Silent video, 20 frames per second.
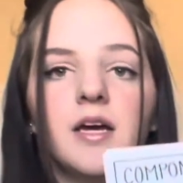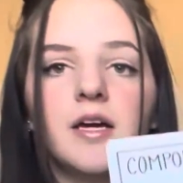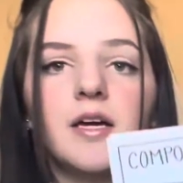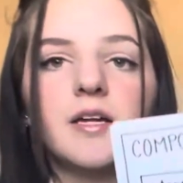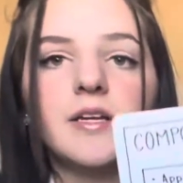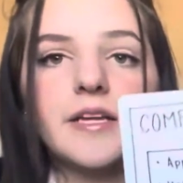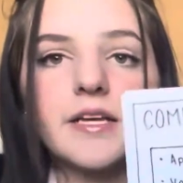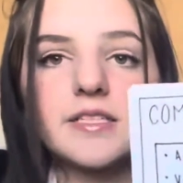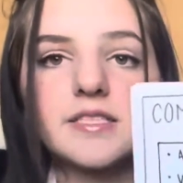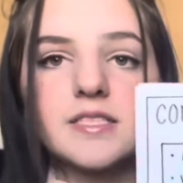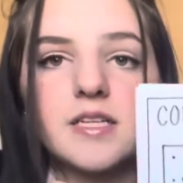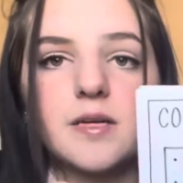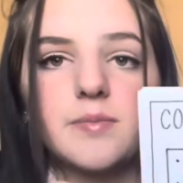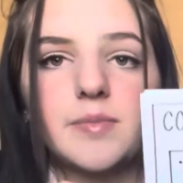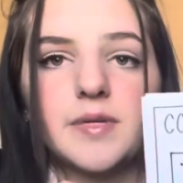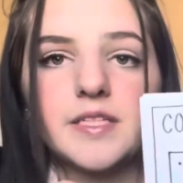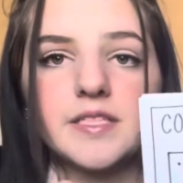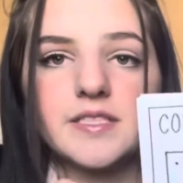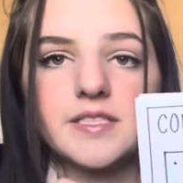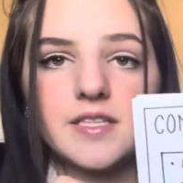Next up
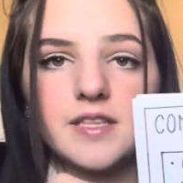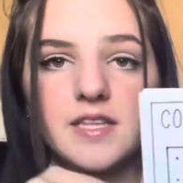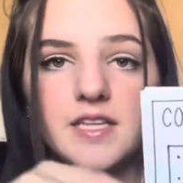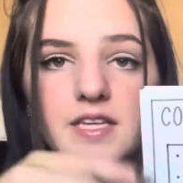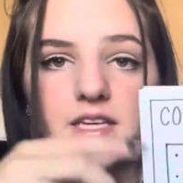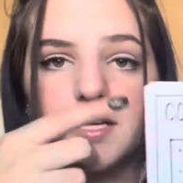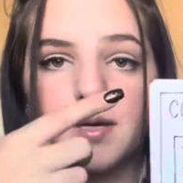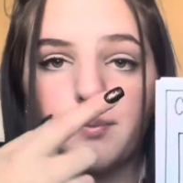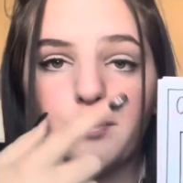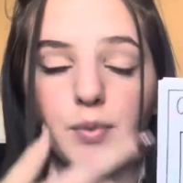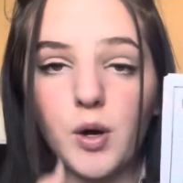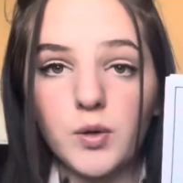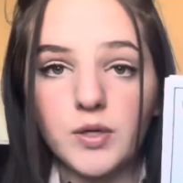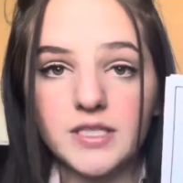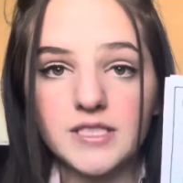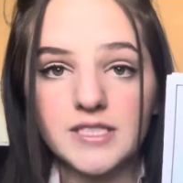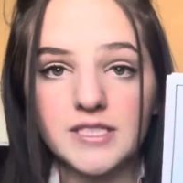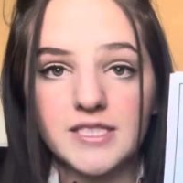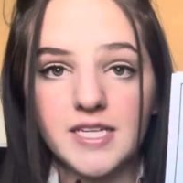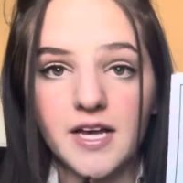is the
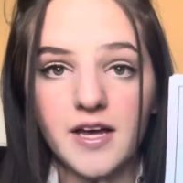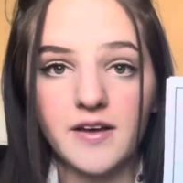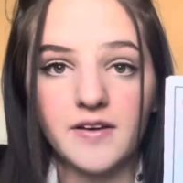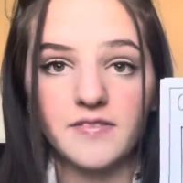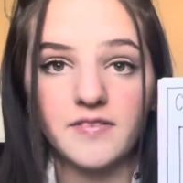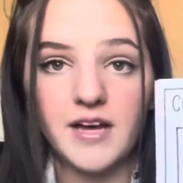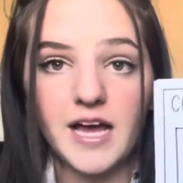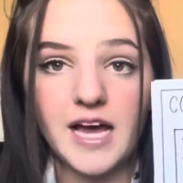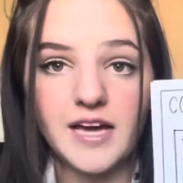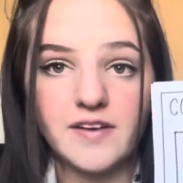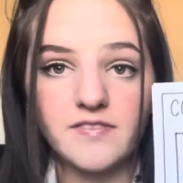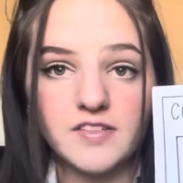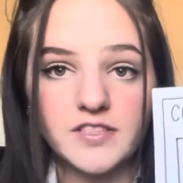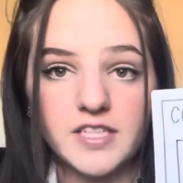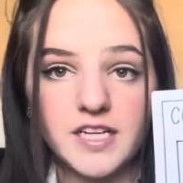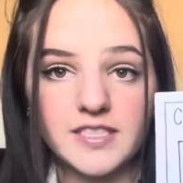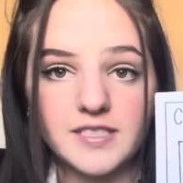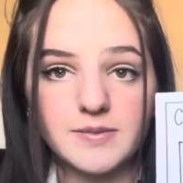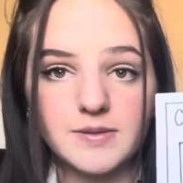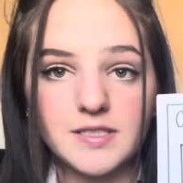components of
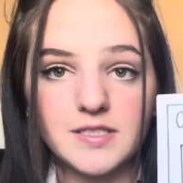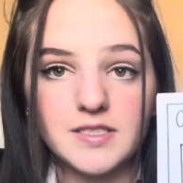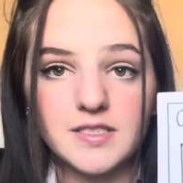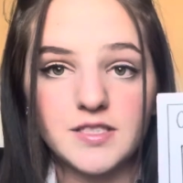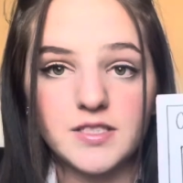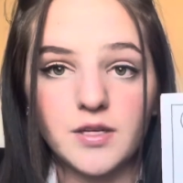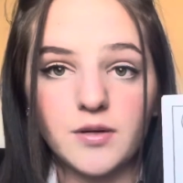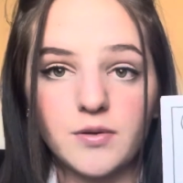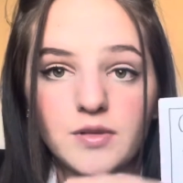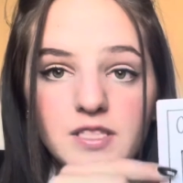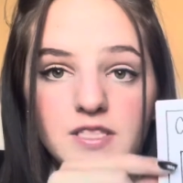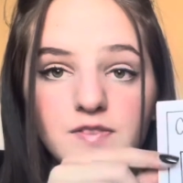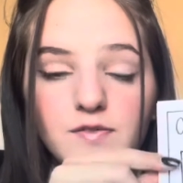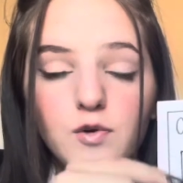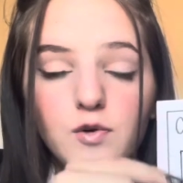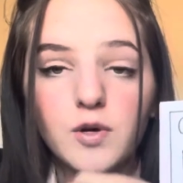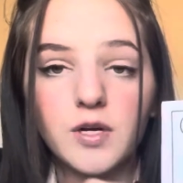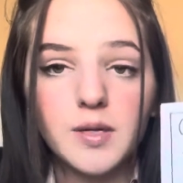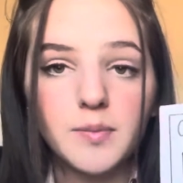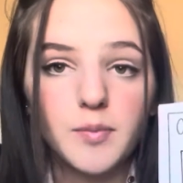advertisement. So these 4
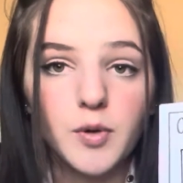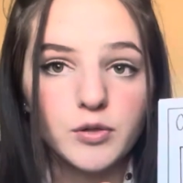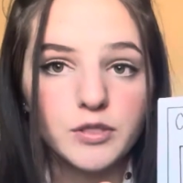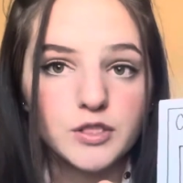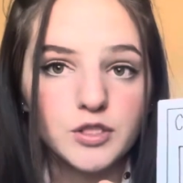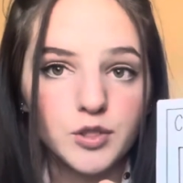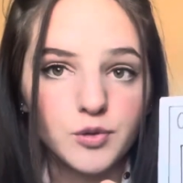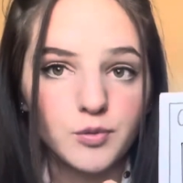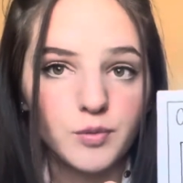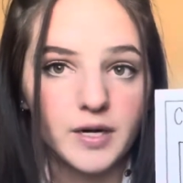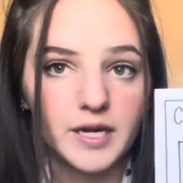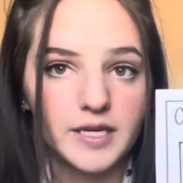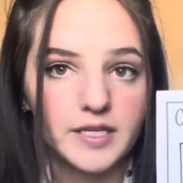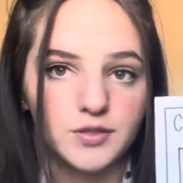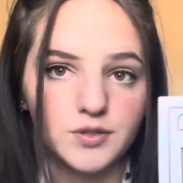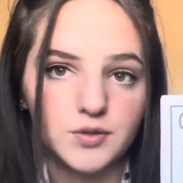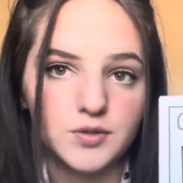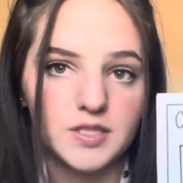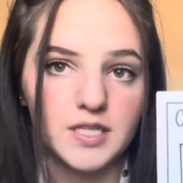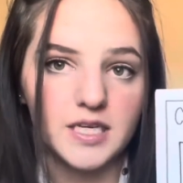components are what I
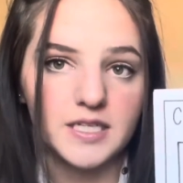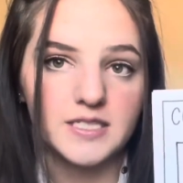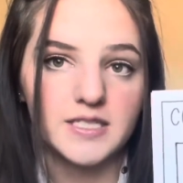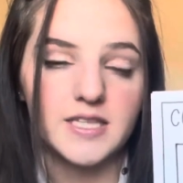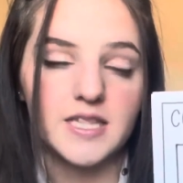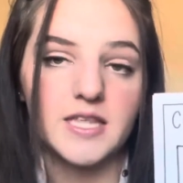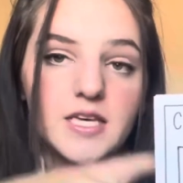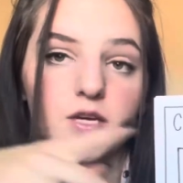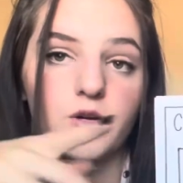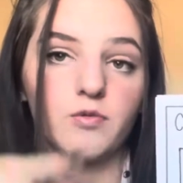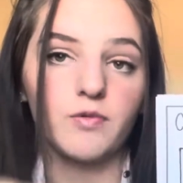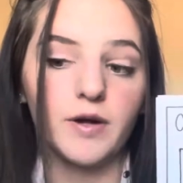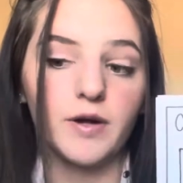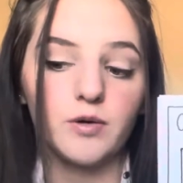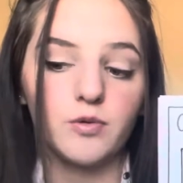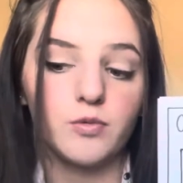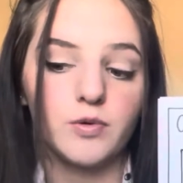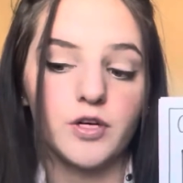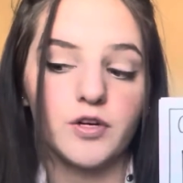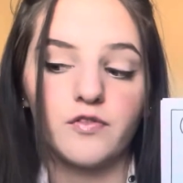used as the
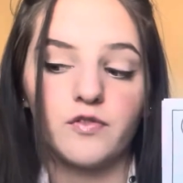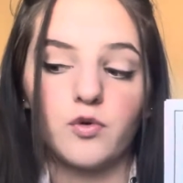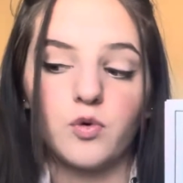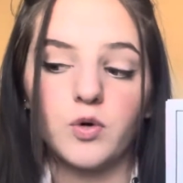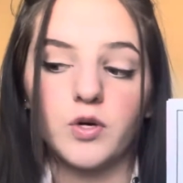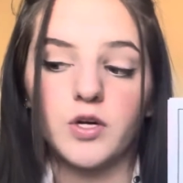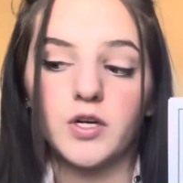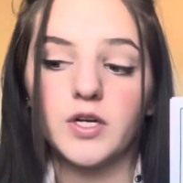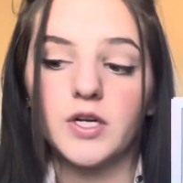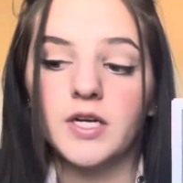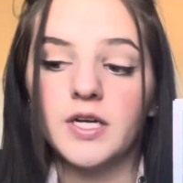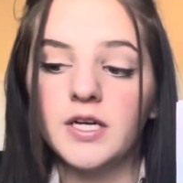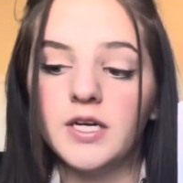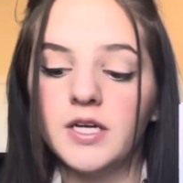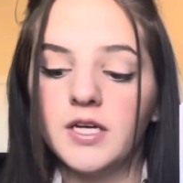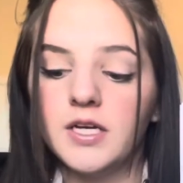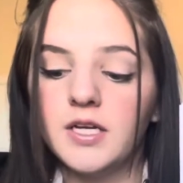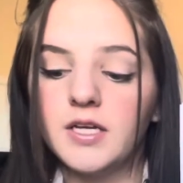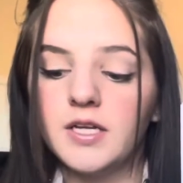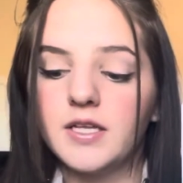groundwork for
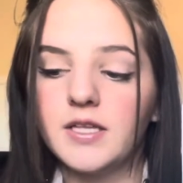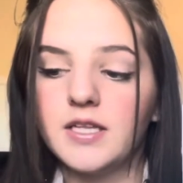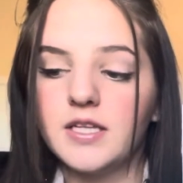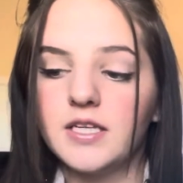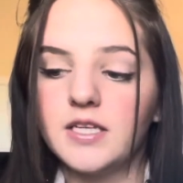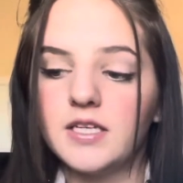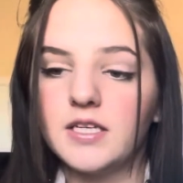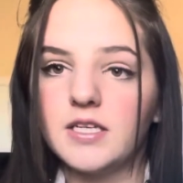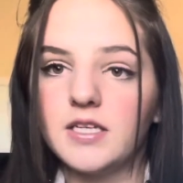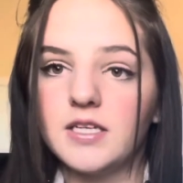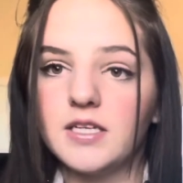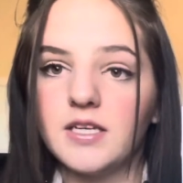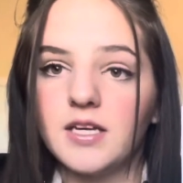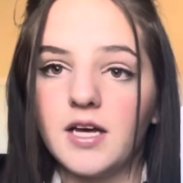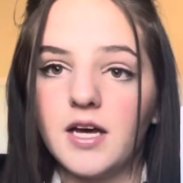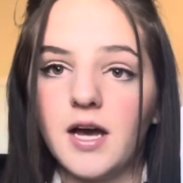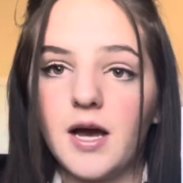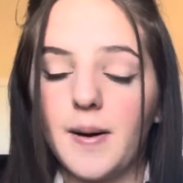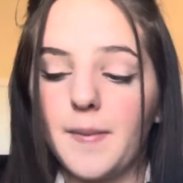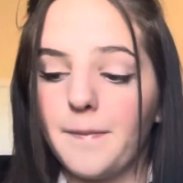the
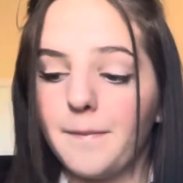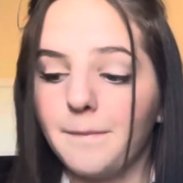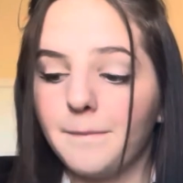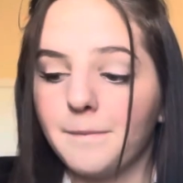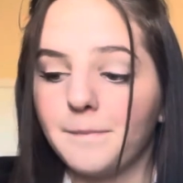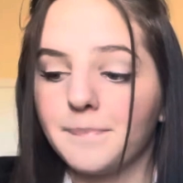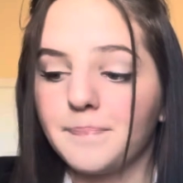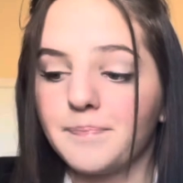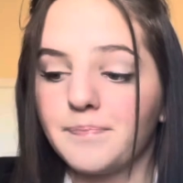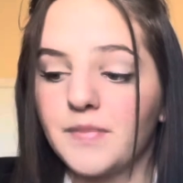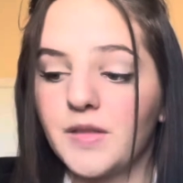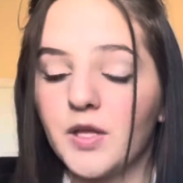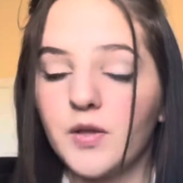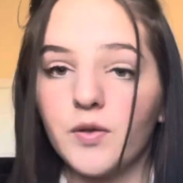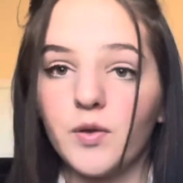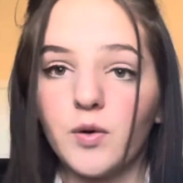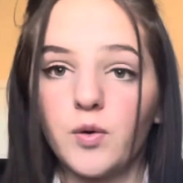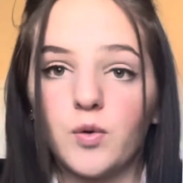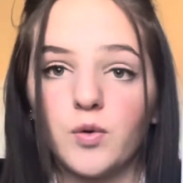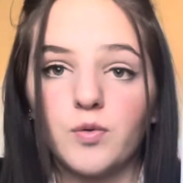
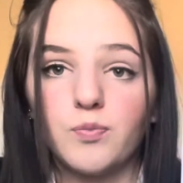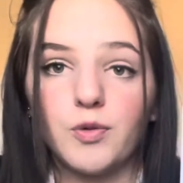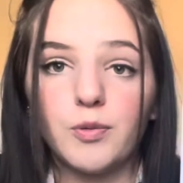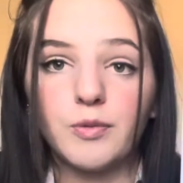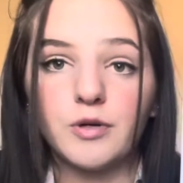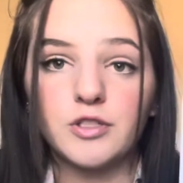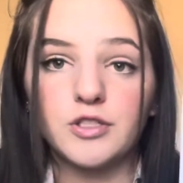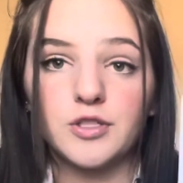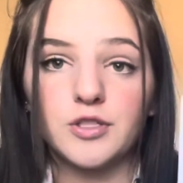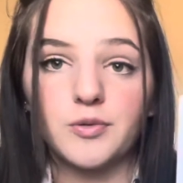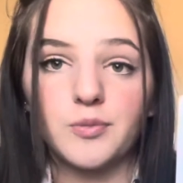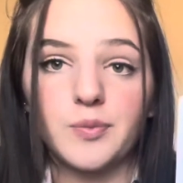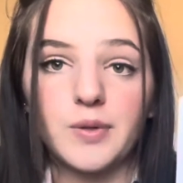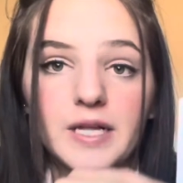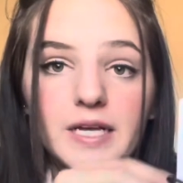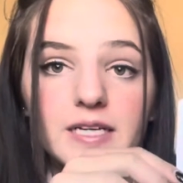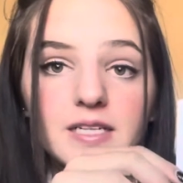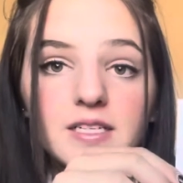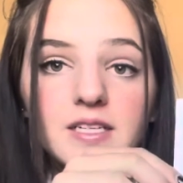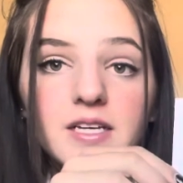whole promotional
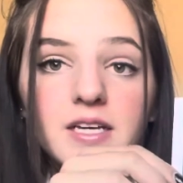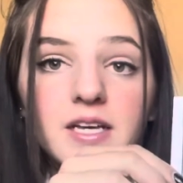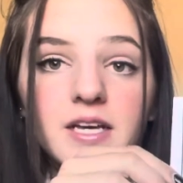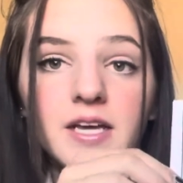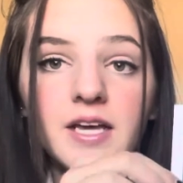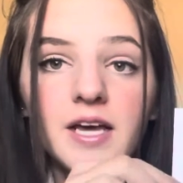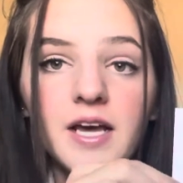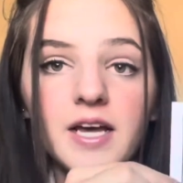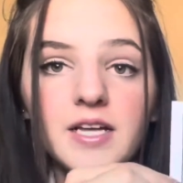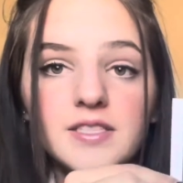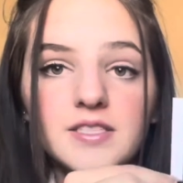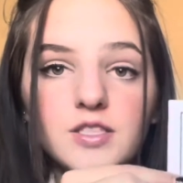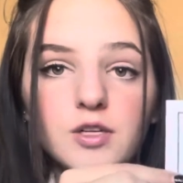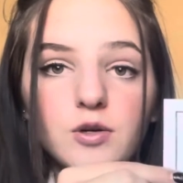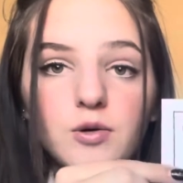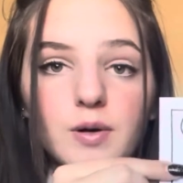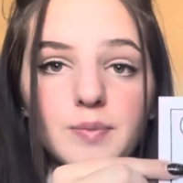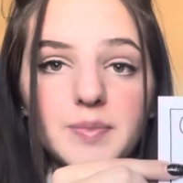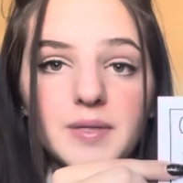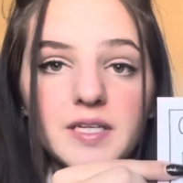plan. And so
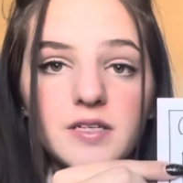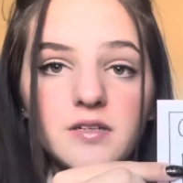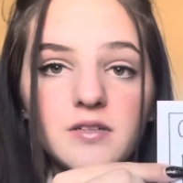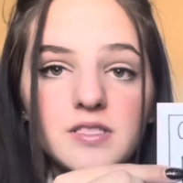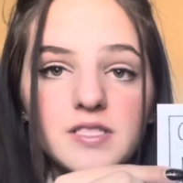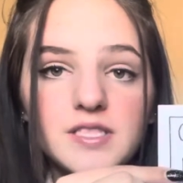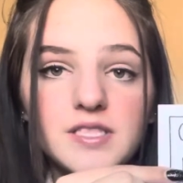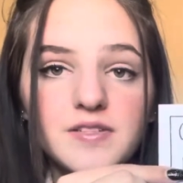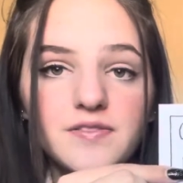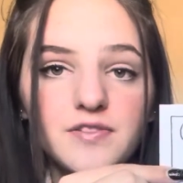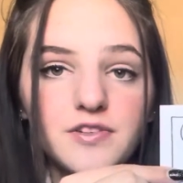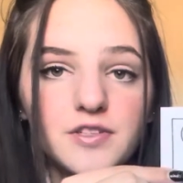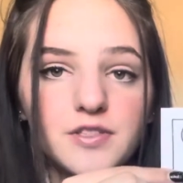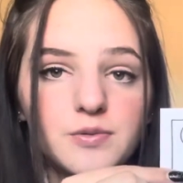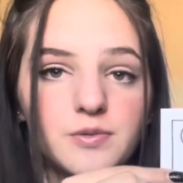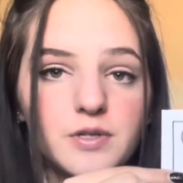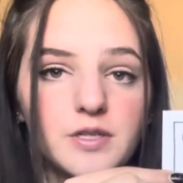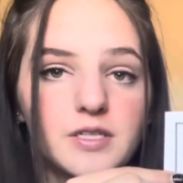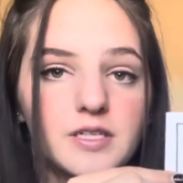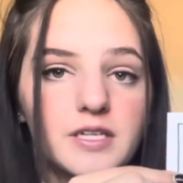appeal is the first
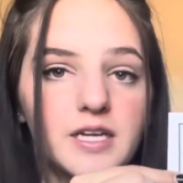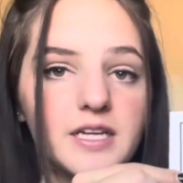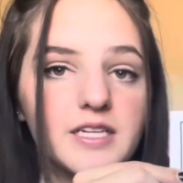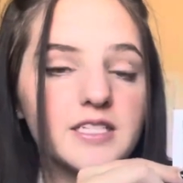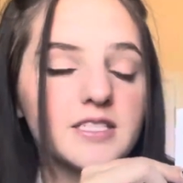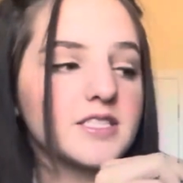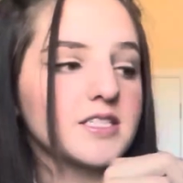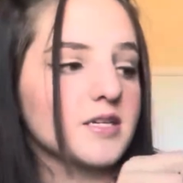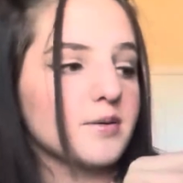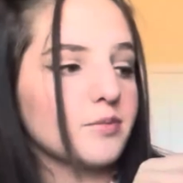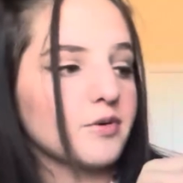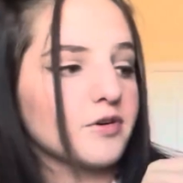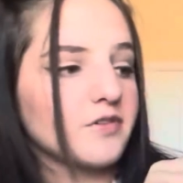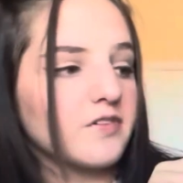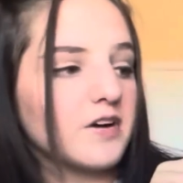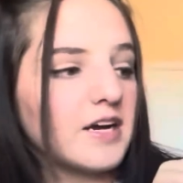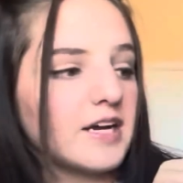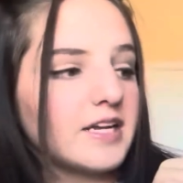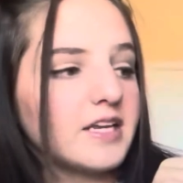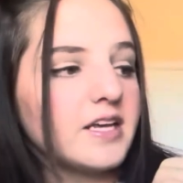one, and it's to
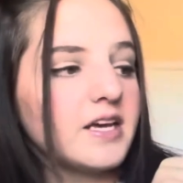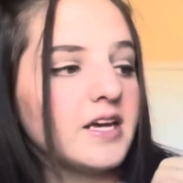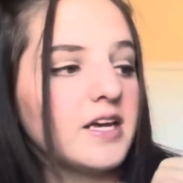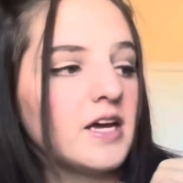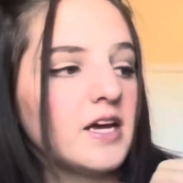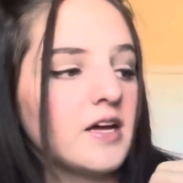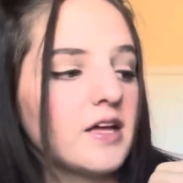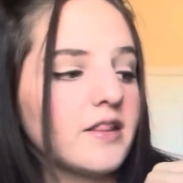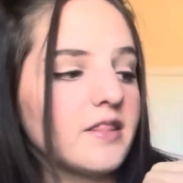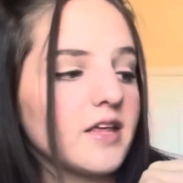provide the